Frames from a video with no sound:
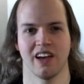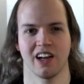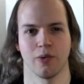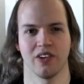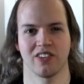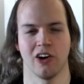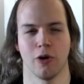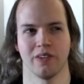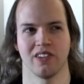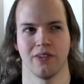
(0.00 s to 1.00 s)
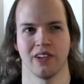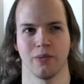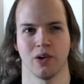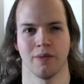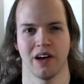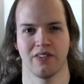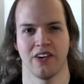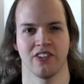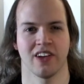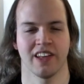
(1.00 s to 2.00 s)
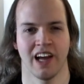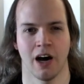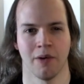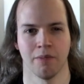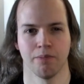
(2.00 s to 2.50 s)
Take Your Whiskey Home is definitely one of my favorites on the album.